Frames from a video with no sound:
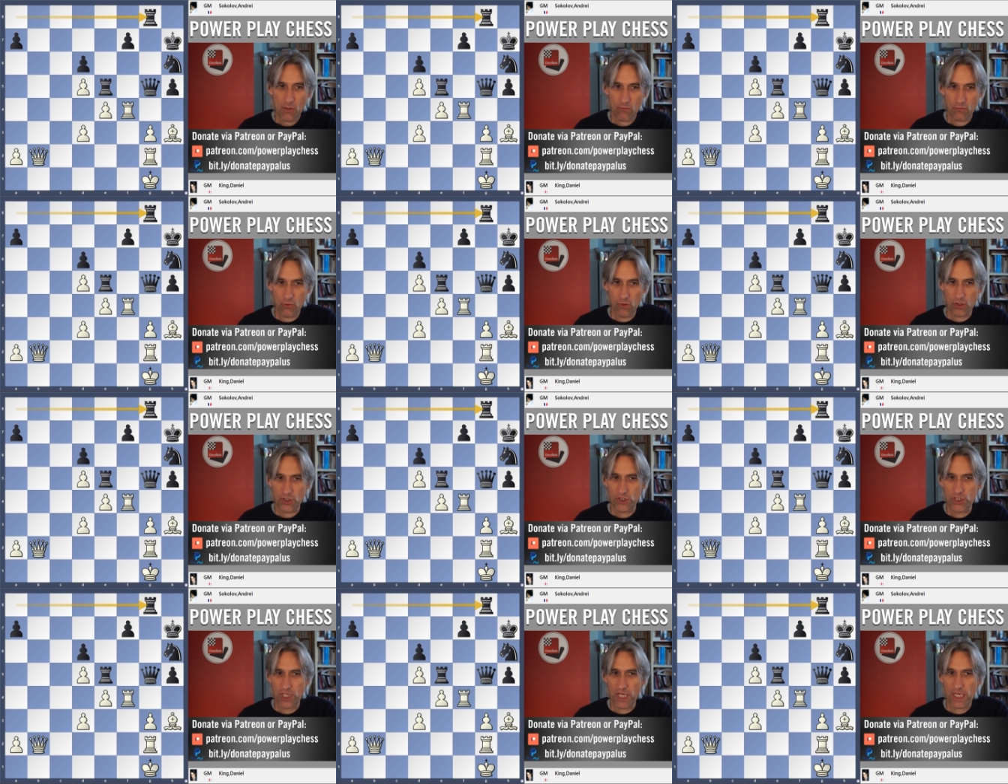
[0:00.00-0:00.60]

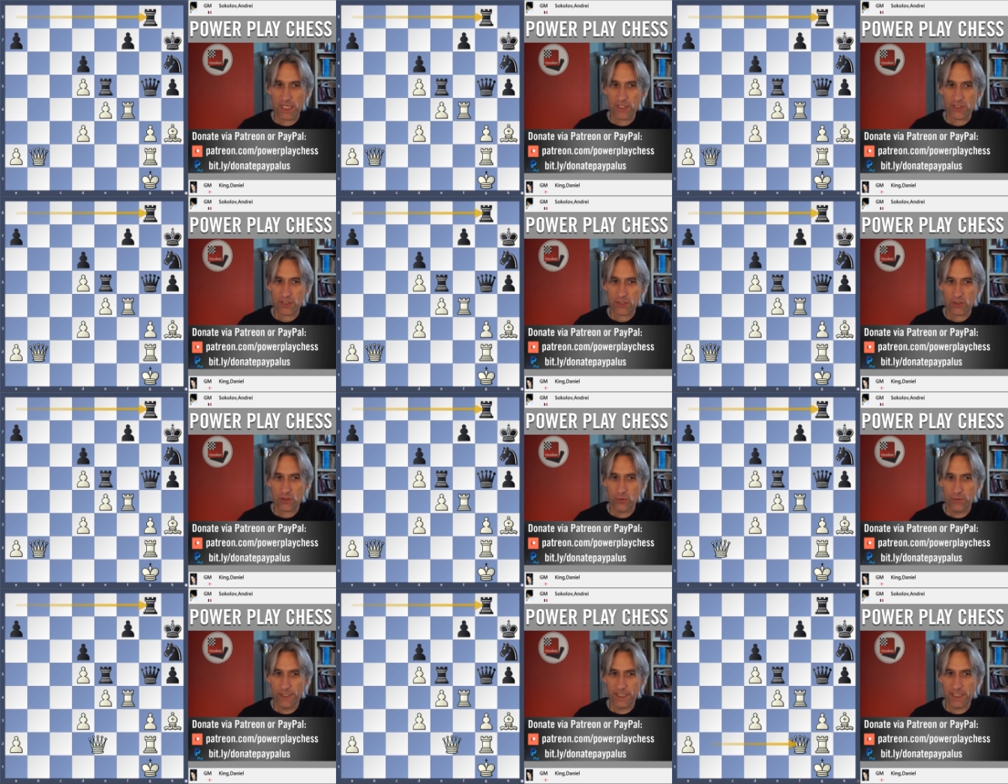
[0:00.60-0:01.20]
Rook g8,
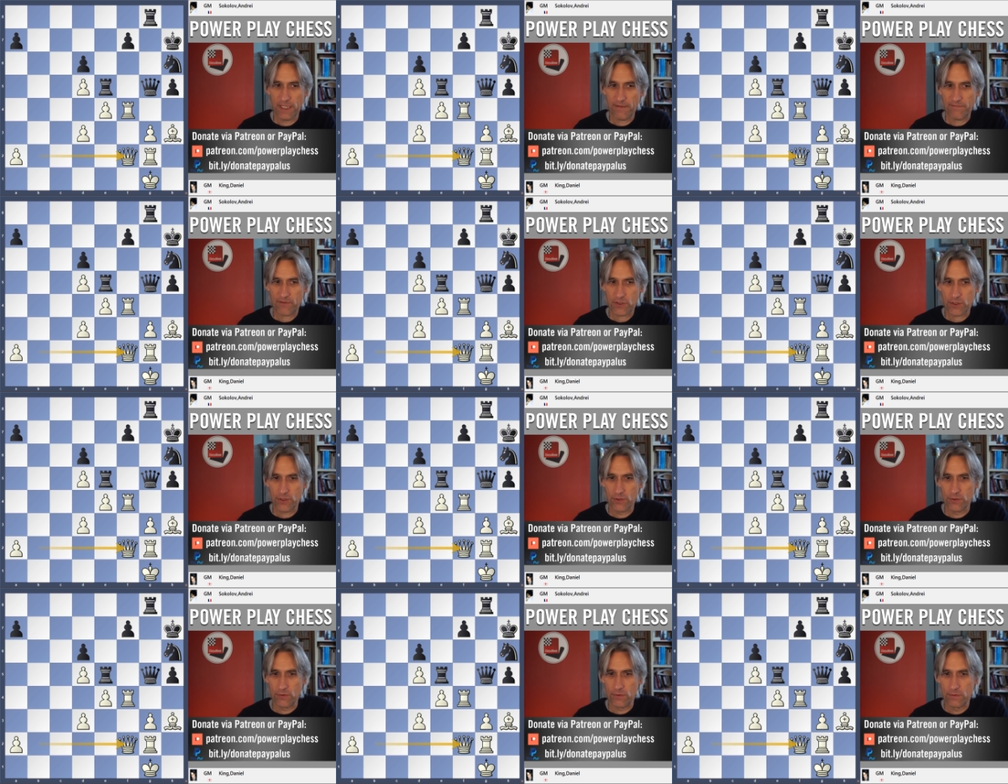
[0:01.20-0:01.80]
queen
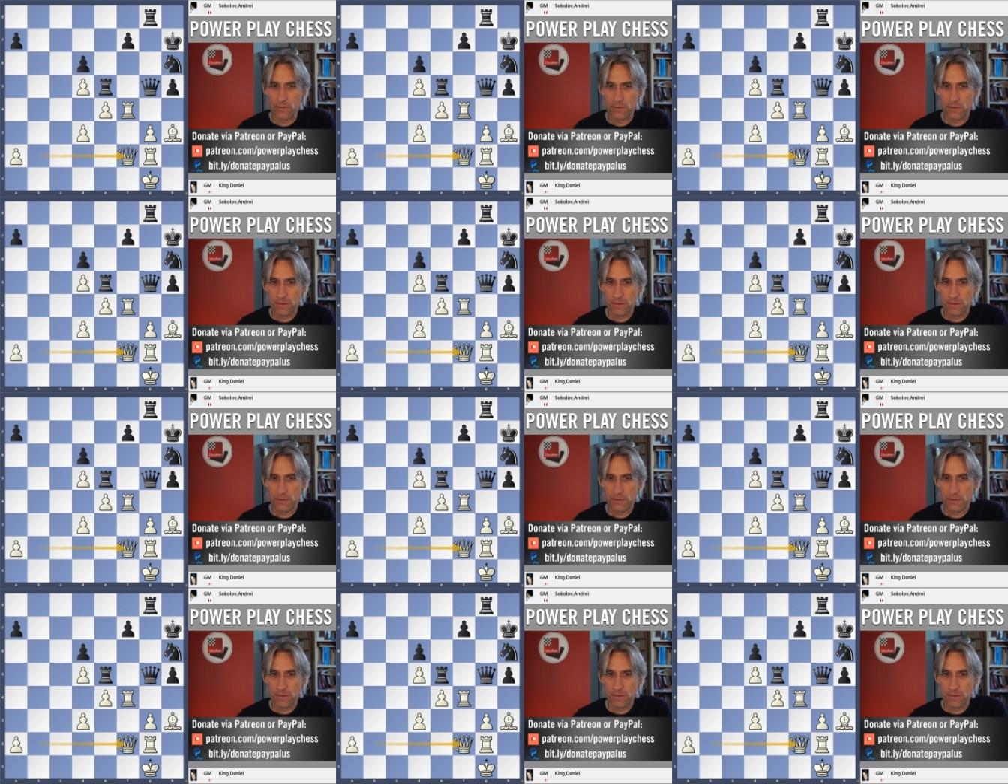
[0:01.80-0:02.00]
f2.